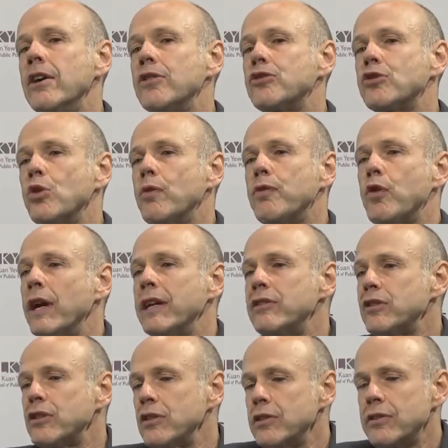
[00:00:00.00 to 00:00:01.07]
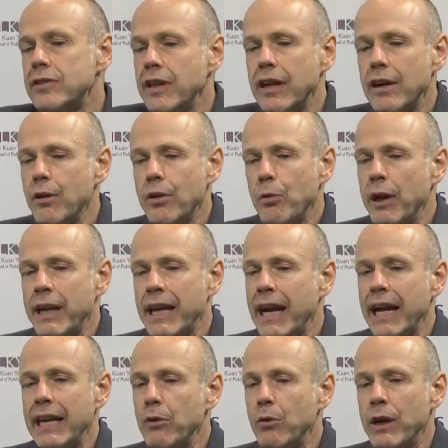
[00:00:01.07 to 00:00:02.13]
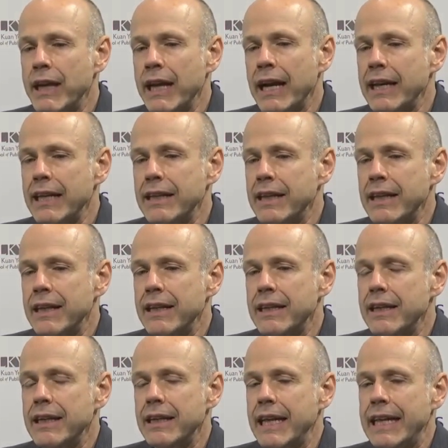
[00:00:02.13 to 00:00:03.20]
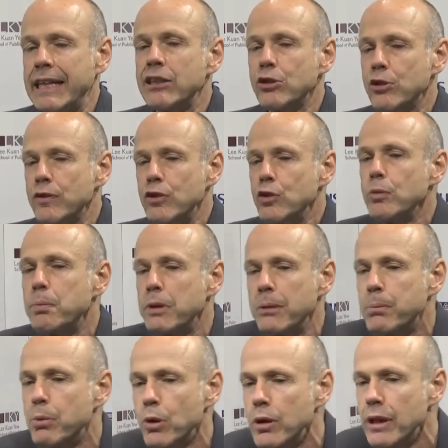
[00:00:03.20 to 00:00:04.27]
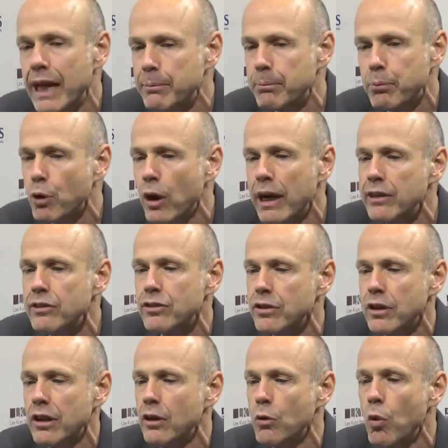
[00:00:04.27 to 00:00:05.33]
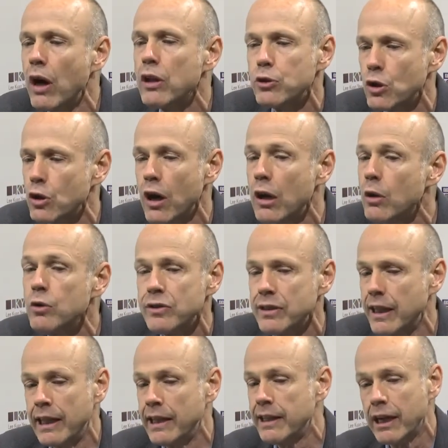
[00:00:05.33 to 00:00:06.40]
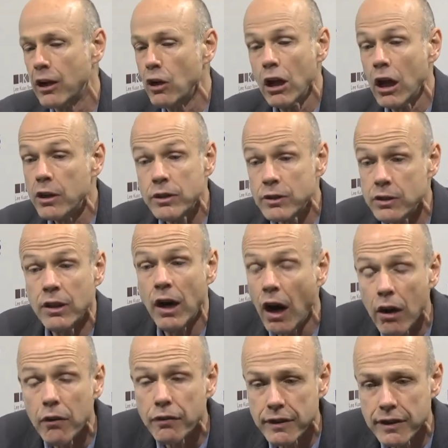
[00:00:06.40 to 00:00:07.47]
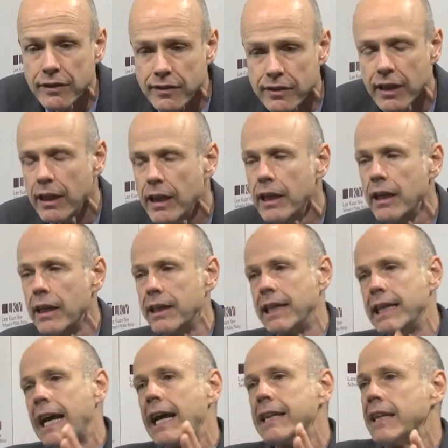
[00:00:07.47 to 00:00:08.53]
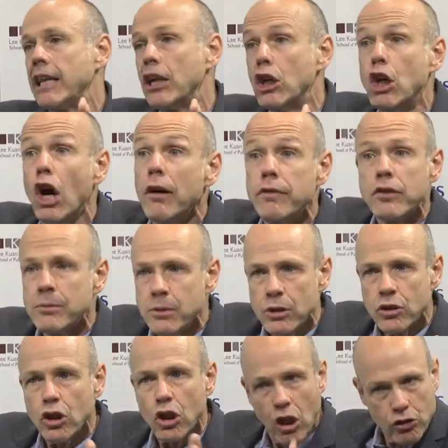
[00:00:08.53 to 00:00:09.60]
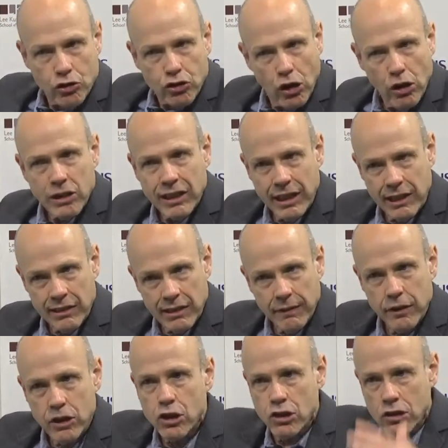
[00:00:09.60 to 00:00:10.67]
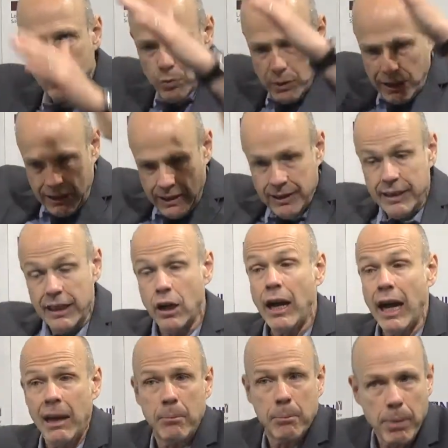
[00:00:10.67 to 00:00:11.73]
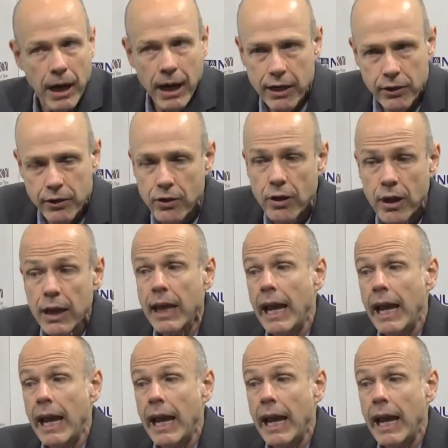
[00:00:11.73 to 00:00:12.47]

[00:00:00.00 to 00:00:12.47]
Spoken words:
so, for instance, when I interview people at Price Waterhouse in their London office, they had a government consulting division within their empire,